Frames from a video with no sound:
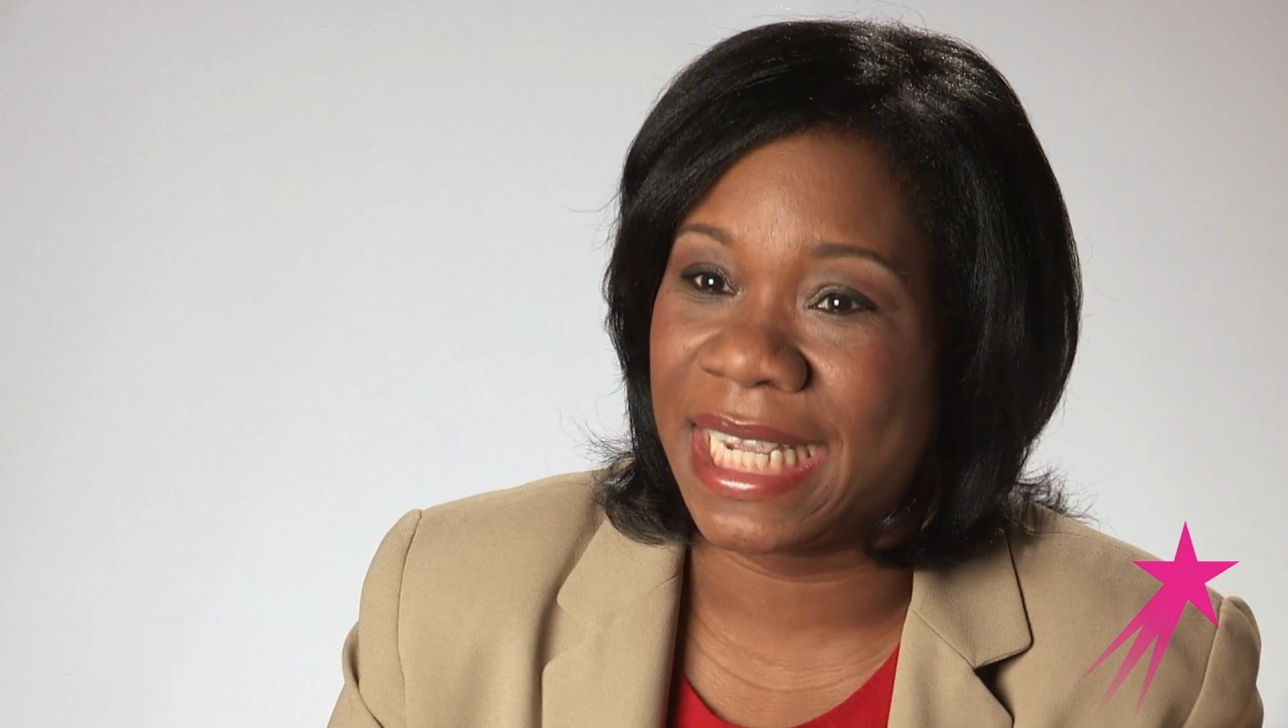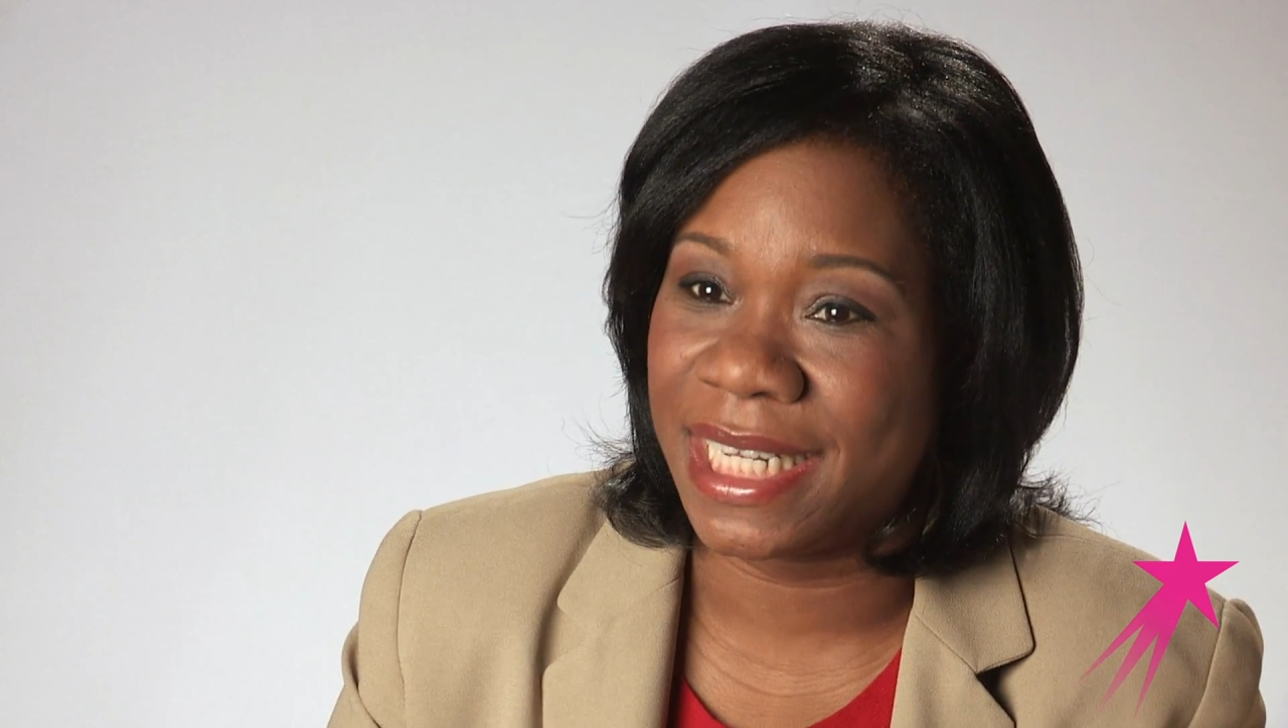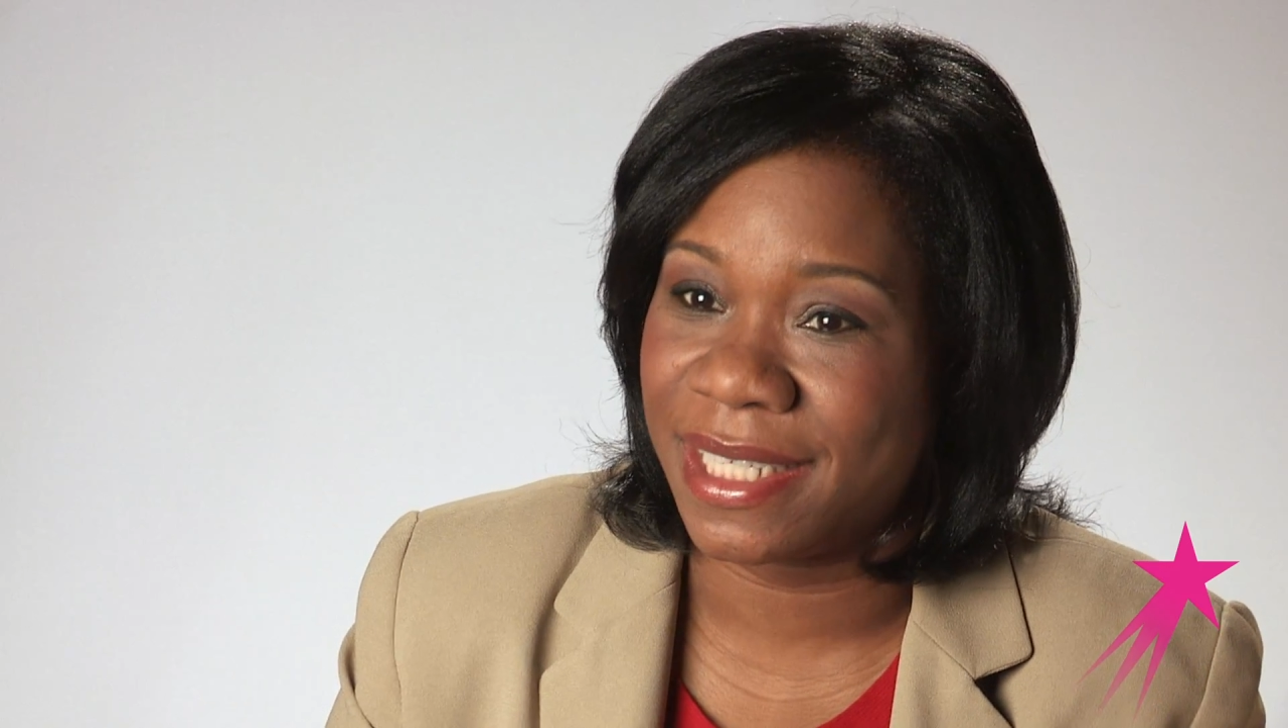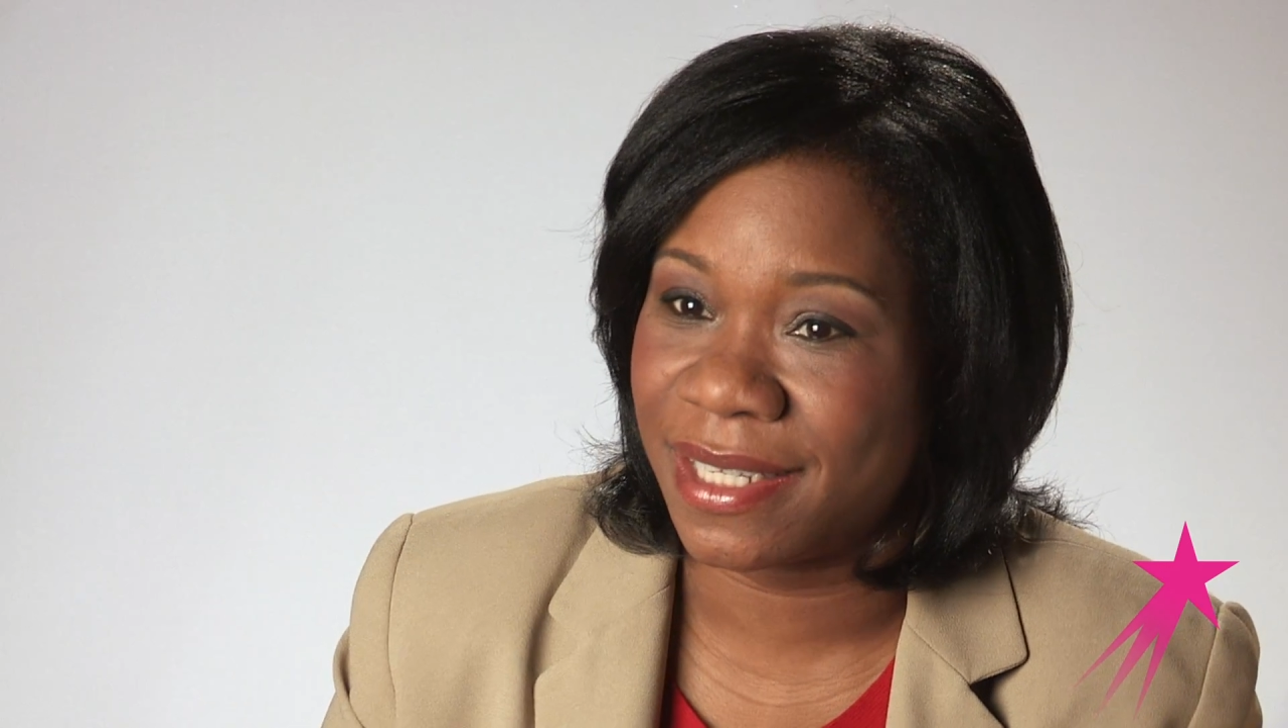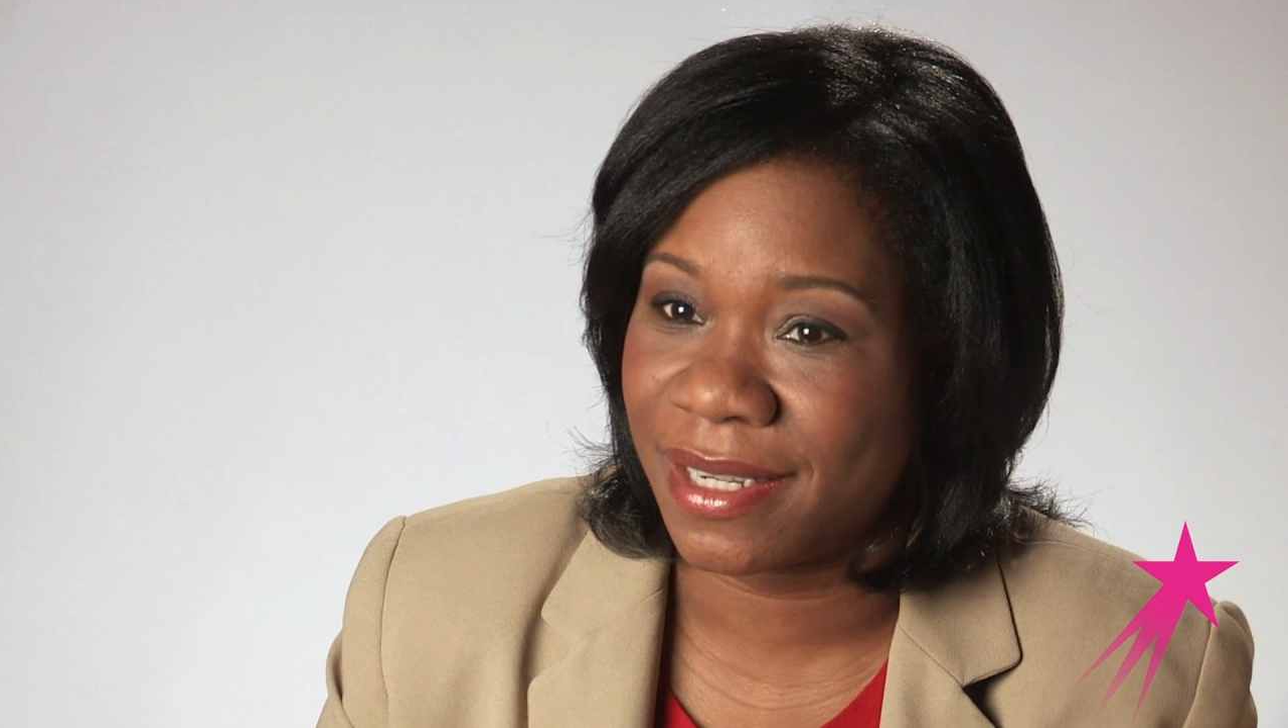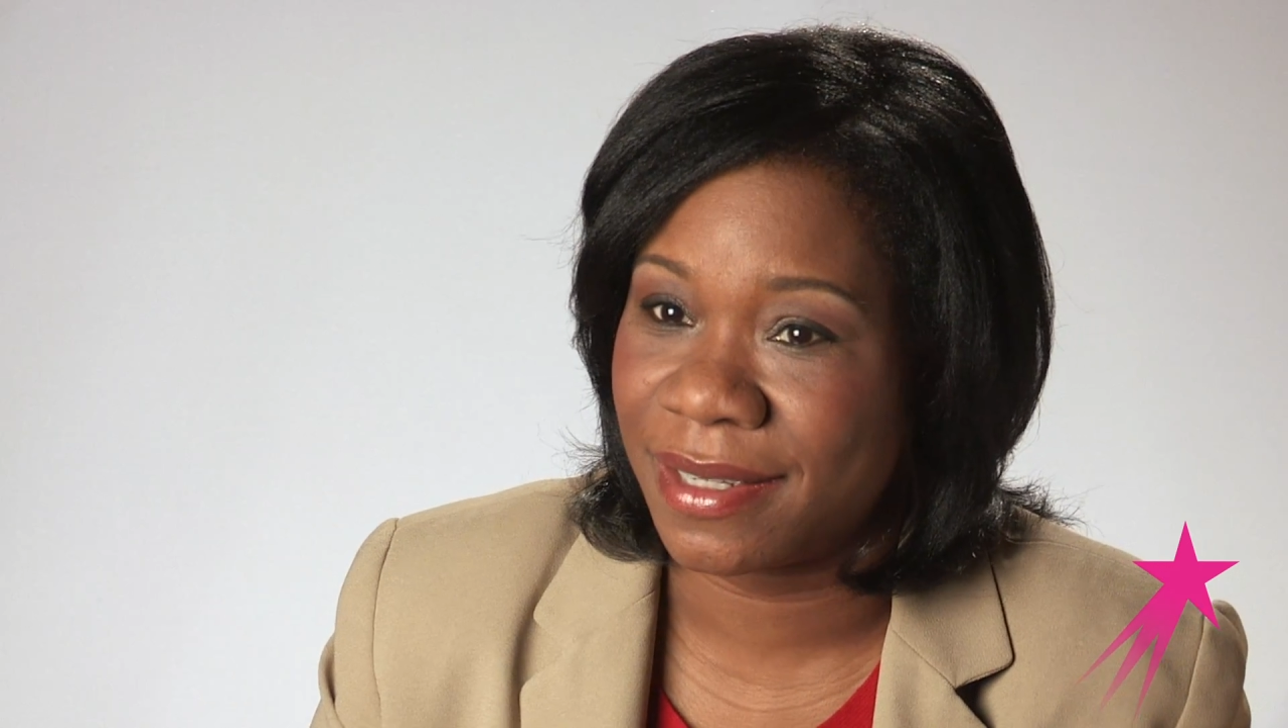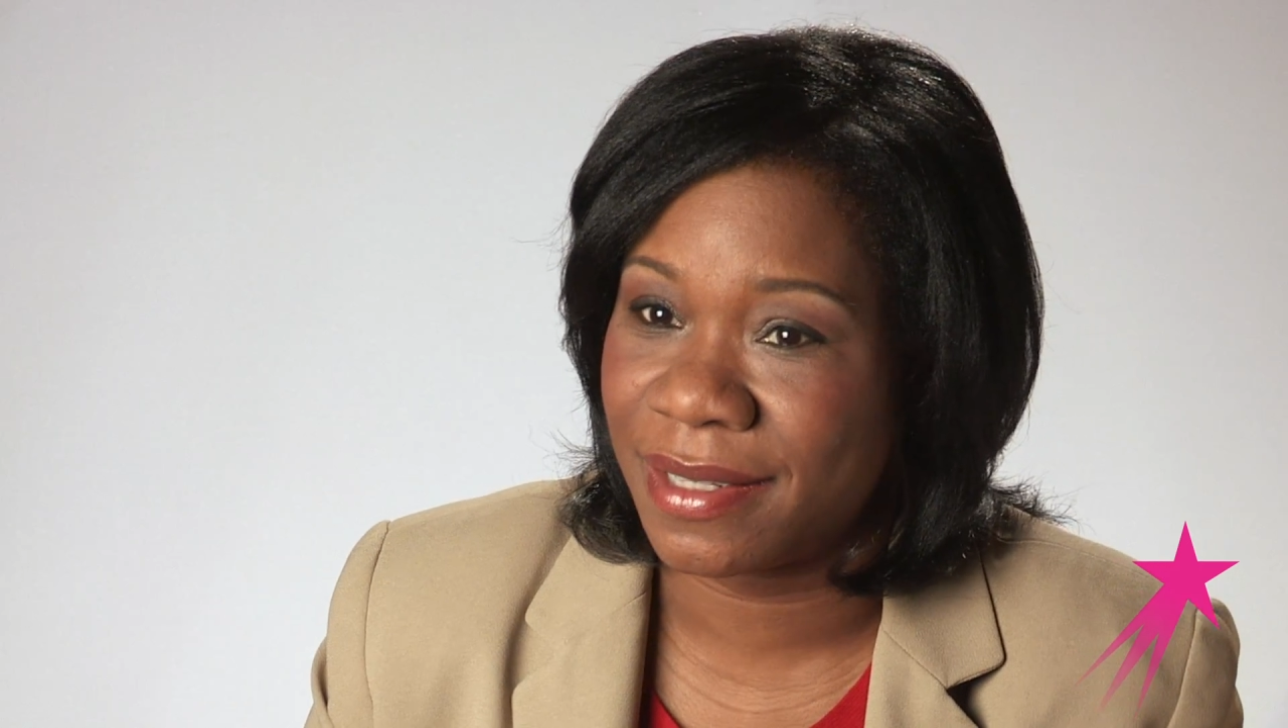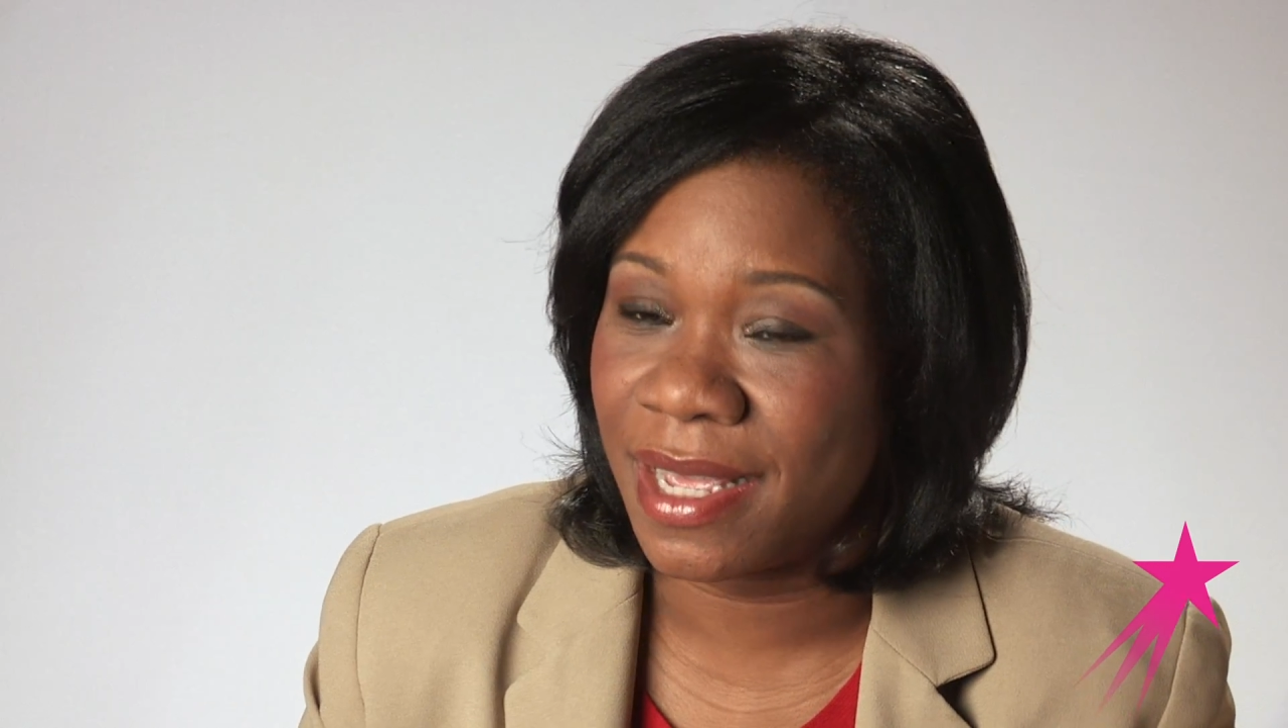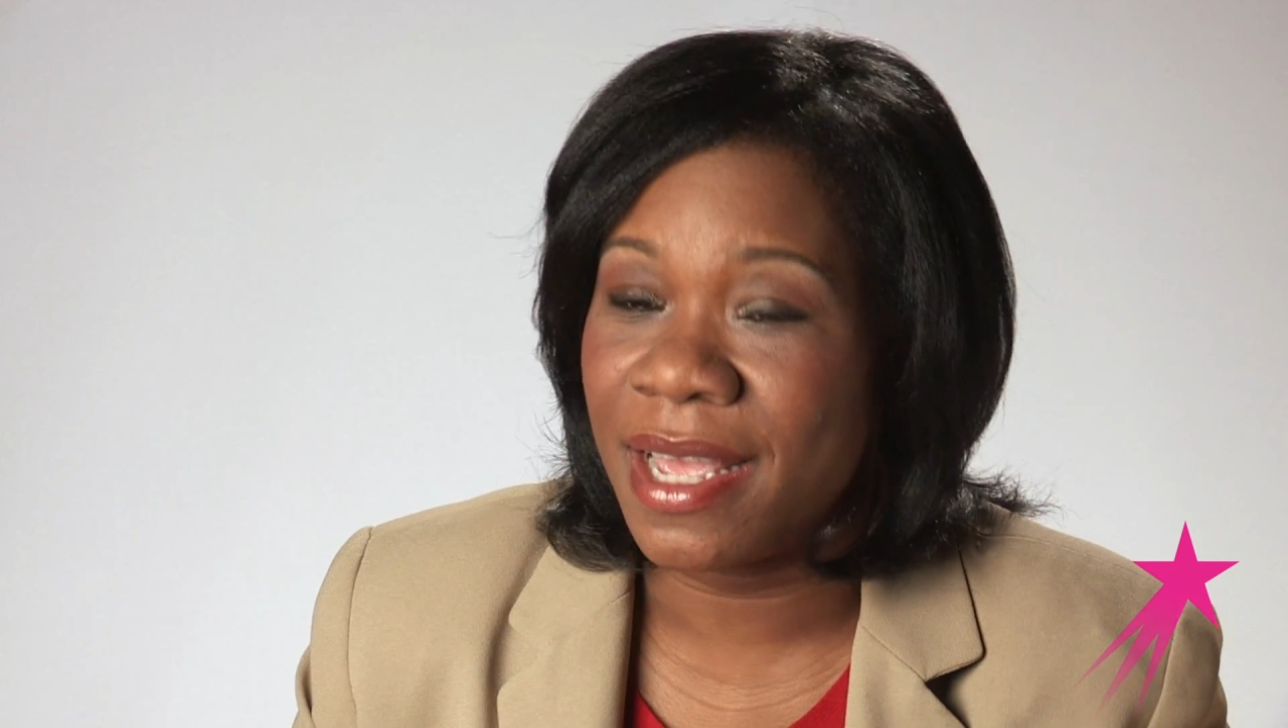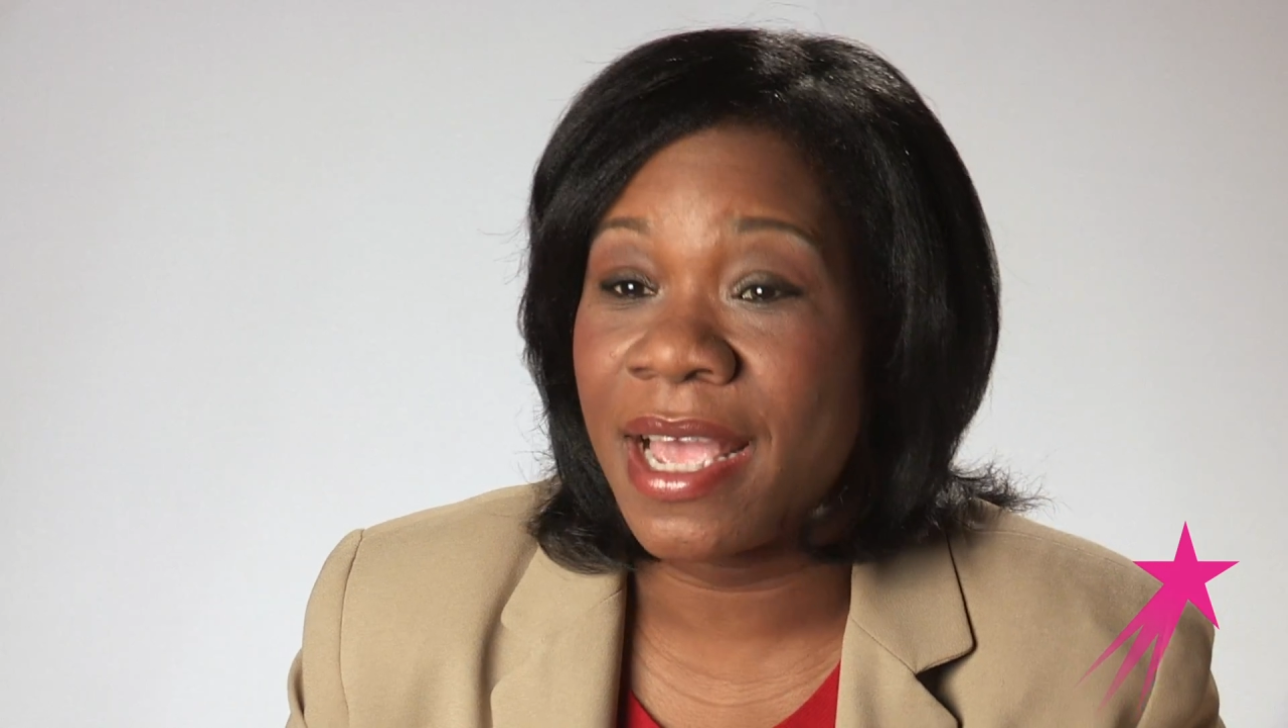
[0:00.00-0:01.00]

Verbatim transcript: eighty-six.